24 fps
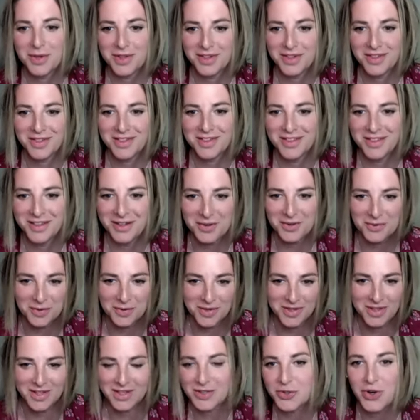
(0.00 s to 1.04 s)
with the,
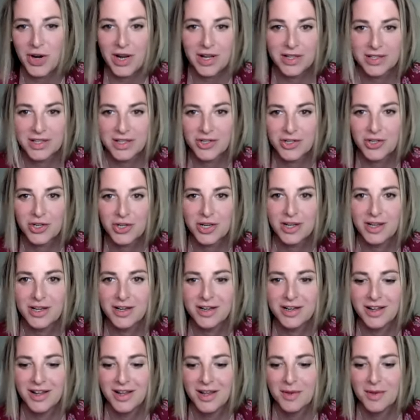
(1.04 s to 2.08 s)
the
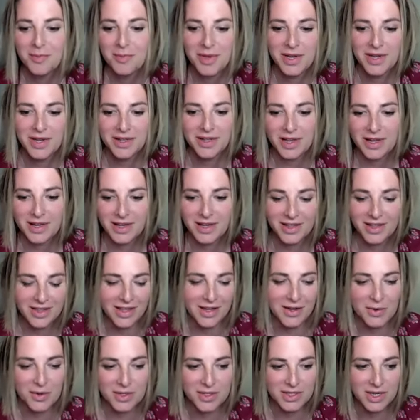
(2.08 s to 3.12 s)
transition being like a
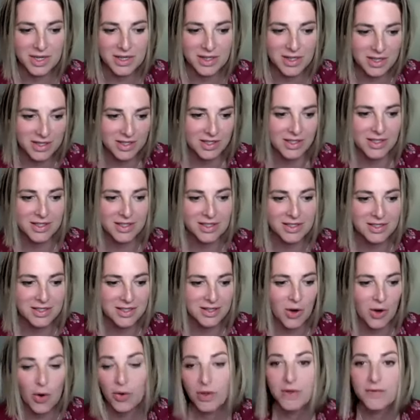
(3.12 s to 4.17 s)
thing where it's like this is
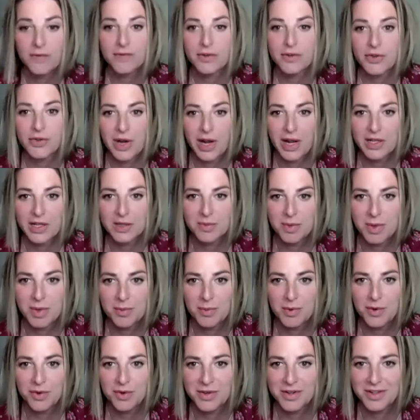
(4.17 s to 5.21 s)
only for trans
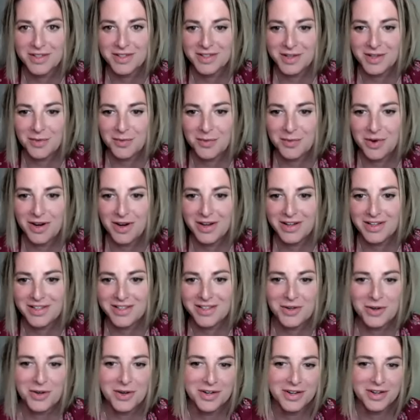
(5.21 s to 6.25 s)
people in some ways, you know.